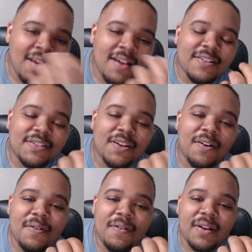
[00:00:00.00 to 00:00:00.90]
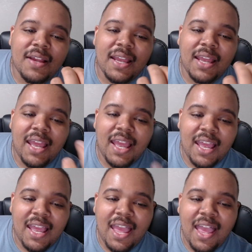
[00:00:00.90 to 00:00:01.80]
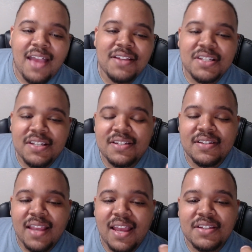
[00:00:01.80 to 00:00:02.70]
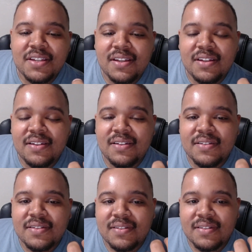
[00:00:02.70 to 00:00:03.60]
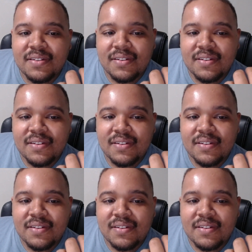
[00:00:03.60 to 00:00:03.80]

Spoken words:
So as she's